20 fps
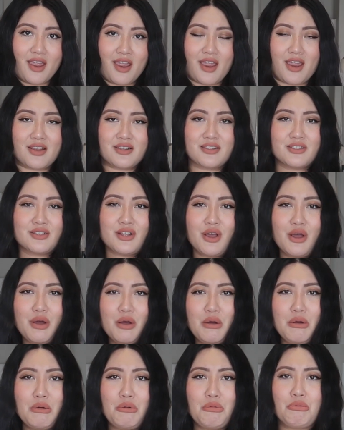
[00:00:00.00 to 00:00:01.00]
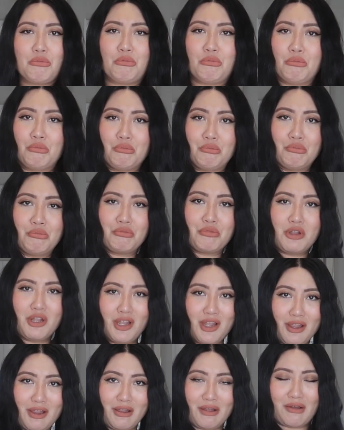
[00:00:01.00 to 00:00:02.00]
And so
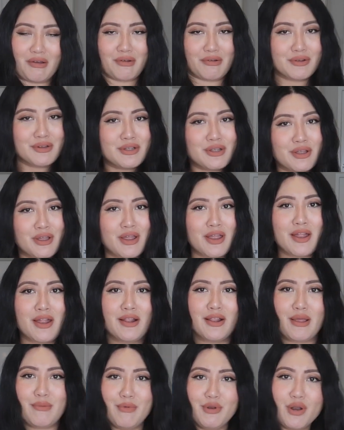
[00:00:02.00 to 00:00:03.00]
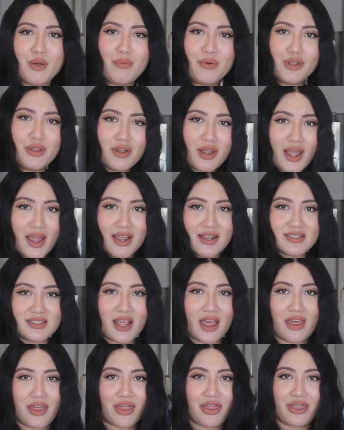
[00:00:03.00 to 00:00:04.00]
yeah. Let me know what you guys
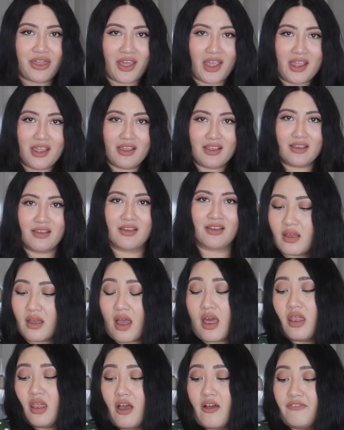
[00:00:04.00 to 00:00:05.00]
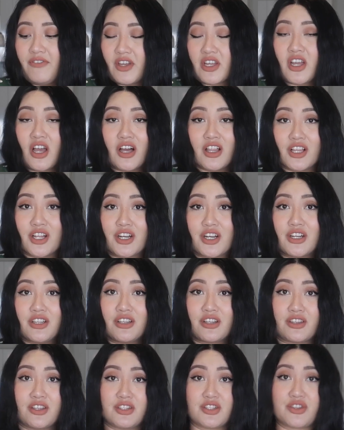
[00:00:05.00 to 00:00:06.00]
think. I love the
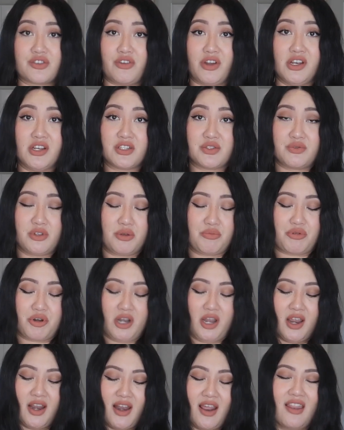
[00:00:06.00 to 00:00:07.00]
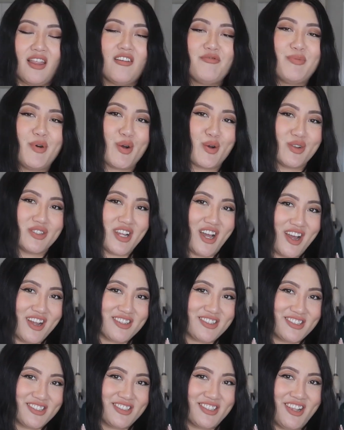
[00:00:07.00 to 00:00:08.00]
color. This green is really pretty and I love polka
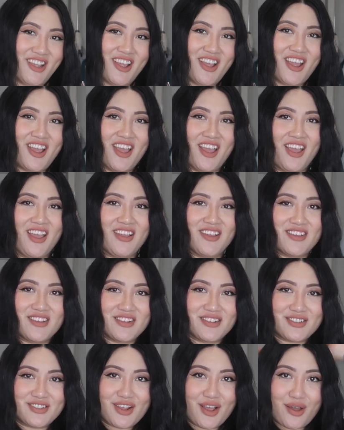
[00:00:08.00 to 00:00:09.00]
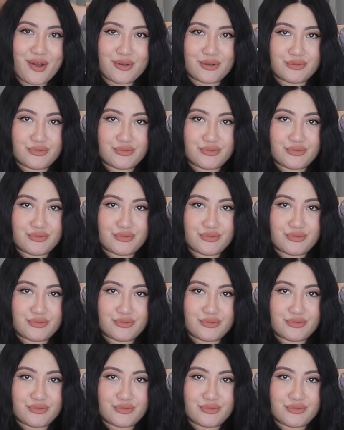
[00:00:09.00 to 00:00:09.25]
dots. So,